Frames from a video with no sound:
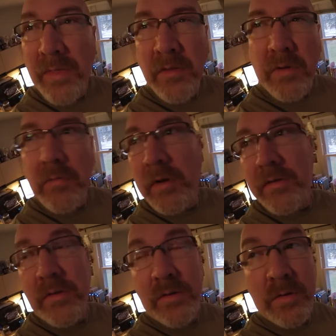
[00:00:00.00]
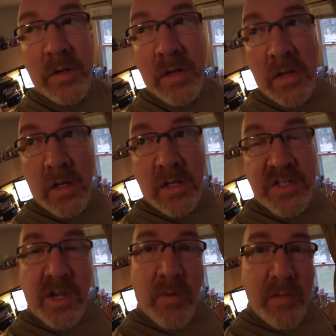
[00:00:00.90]
I think we went to
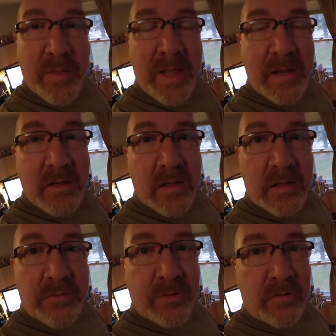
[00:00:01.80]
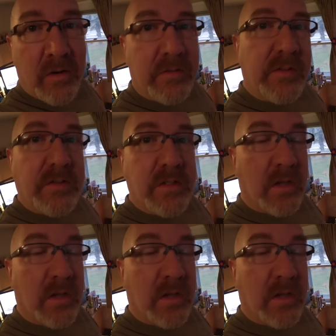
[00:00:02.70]
JY Panda for around 6